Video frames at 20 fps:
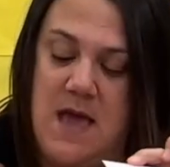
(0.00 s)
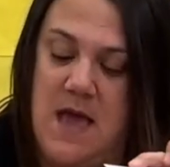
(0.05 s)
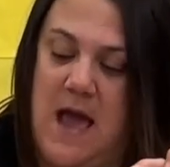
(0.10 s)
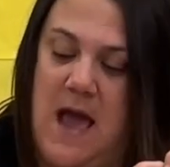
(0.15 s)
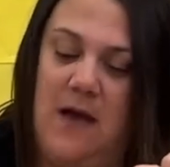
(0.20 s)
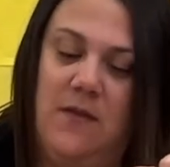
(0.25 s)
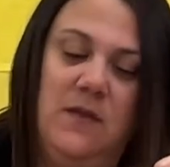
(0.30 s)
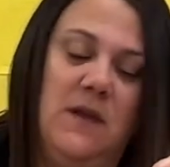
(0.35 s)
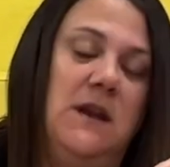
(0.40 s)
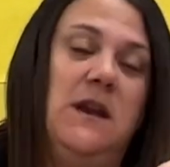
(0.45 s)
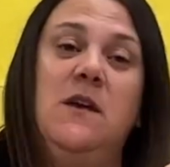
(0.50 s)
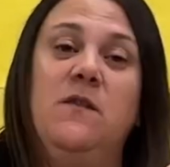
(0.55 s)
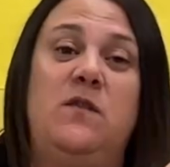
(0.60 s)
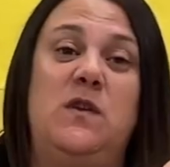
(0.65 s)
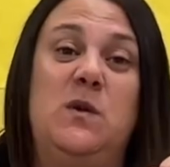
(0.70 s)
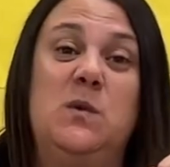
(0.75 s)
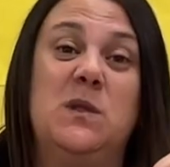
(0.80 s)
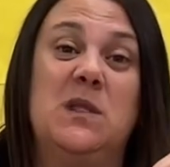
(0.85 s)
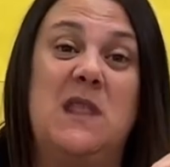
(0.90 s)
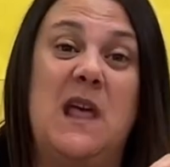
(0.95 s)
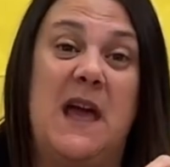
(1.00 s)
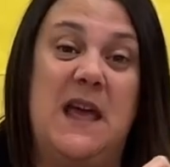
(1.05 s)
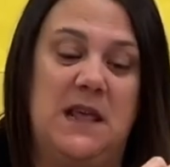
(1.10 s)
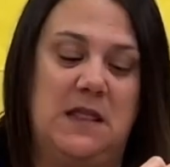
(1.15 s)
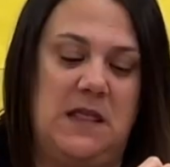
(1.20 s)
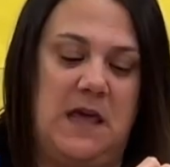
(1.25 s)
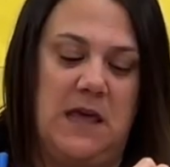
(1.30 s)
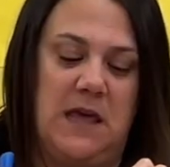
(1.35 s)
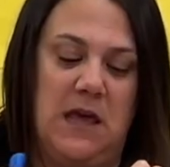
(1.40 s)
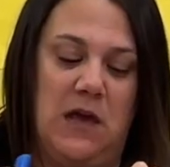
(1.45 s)
And then if you would like,
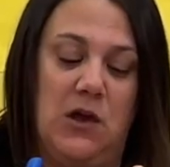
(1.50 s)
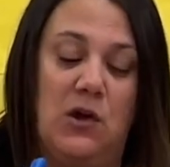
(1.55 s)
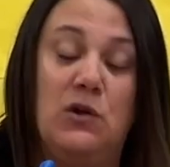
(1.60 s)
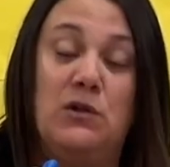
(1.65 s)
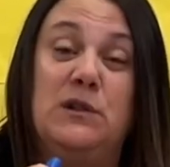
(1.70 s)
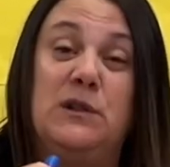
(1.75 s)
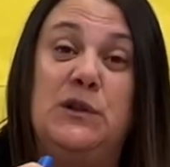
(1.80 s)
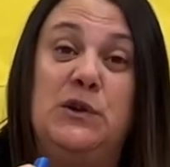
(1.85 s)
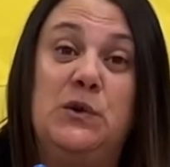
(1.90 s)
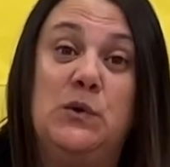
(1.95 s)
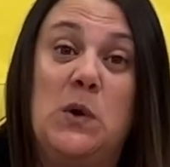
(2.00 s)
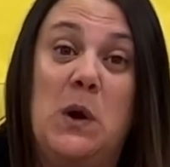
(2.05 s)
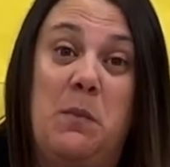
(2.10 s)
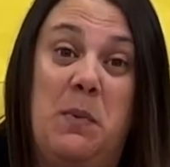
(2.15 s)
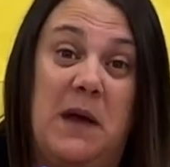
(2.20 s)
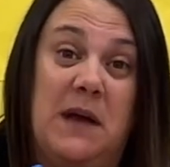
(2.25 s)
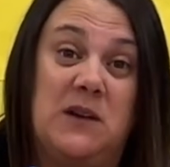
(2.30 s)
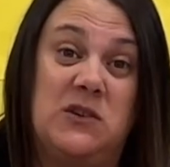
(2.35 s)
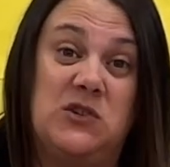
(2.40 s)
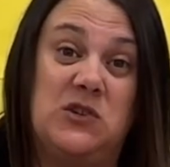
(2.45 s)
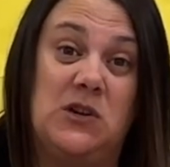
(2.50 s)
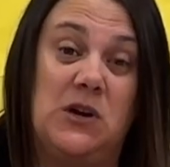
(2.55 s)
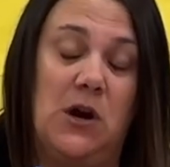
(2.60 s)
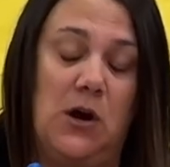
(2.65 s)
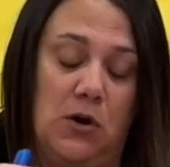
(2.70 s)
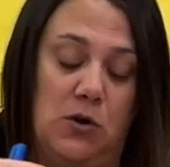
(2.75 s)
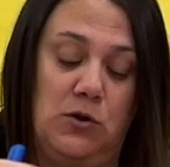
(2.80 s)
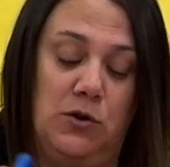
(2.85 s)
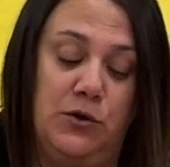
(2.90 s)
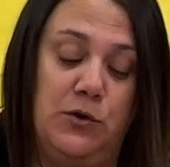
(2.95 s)
they can glue a picture
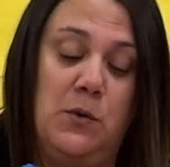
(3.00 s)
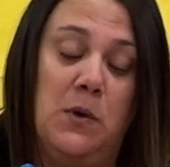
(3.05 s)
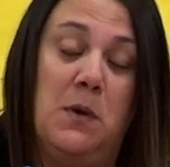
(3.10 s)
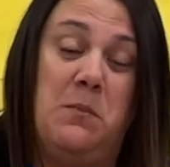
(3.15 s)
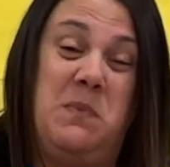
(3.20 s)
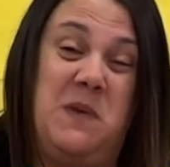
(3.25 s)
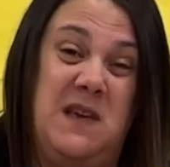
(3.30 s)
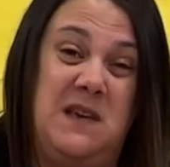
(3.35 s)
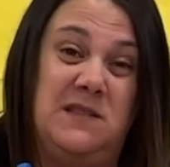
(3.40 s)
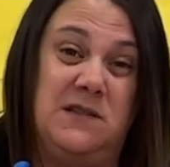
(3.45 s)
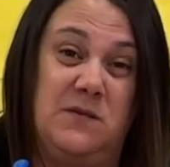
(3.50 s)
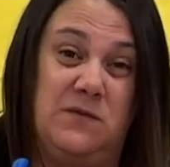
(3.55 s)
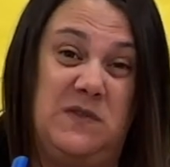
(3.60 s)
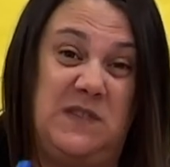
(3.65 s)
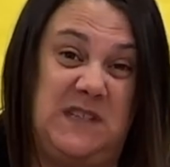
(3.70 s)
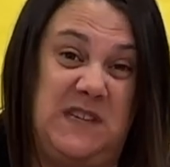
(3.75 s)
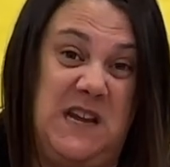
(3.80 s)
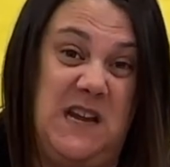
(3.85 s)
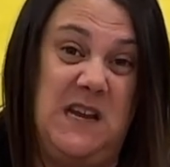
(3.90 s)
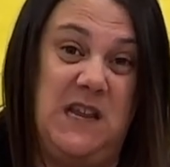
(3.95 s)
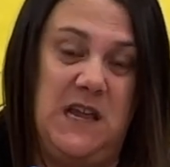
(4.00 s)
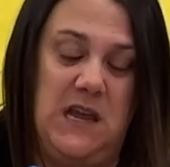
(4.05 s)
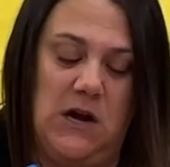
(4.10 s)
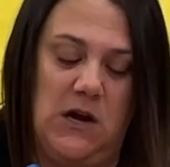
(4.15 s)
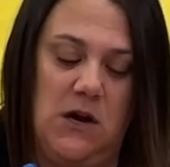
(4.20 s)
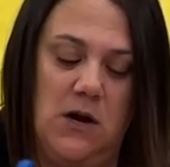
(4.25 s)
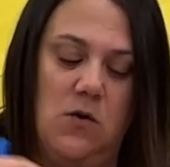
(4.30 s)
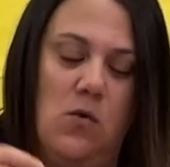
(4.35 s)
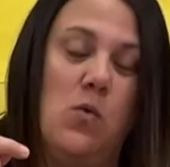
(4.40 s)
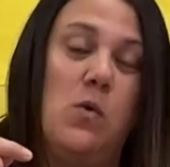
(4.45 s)
or glue a piece of seed
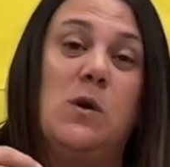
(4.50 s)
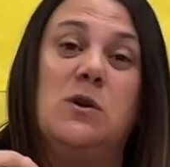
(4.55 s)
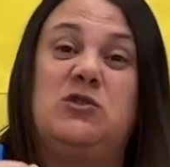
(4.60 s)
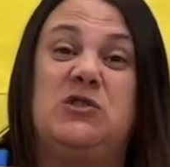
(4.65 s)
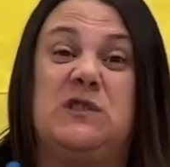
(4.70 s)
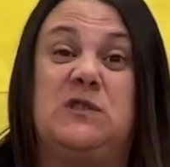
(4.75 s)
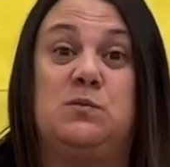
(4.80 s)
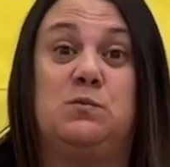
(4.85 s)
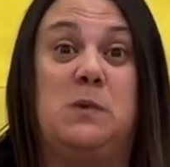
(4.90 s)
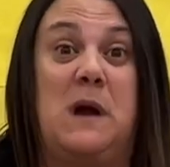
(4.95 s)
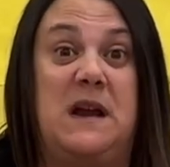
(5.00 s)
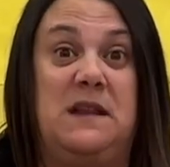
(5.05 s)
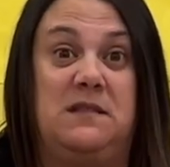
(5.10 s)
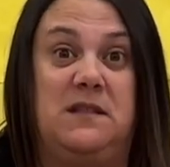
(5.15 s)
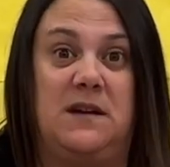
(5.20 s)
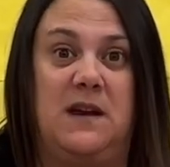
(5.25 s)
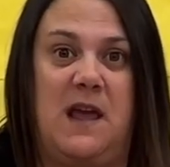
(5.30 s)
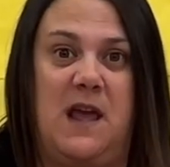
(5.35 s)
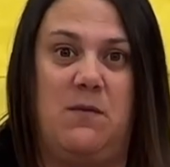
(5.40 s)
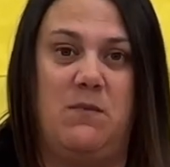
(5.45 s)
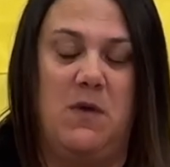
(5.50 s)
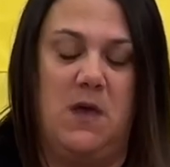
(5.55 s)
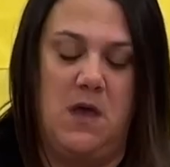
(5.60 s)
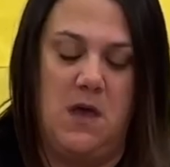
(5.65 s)
here, or just write the name.